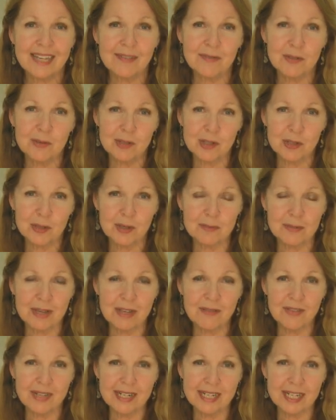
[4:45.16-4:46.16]
If you enjoyed
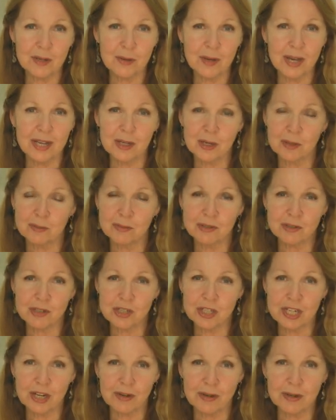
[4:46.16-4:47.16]
my video, I hope you'll
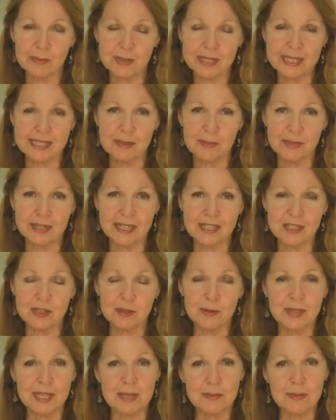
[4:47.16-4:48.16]
share it with someone
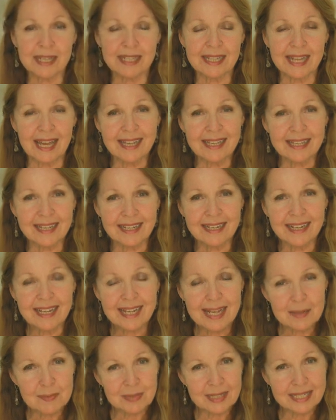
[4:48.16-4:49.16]
else you think might like it.
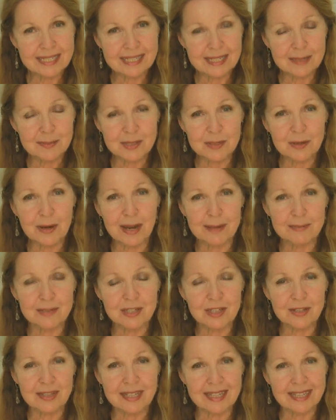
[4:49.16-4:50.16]
Please subscribe
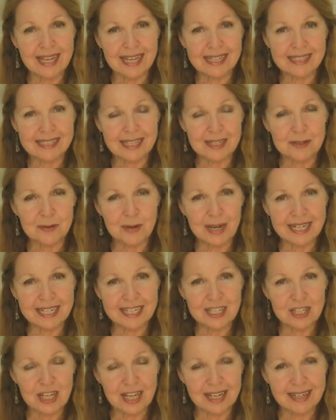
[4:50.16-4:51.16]
to the Alaska
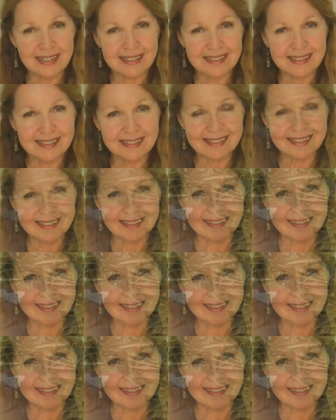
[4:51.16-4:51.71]
Granny channel.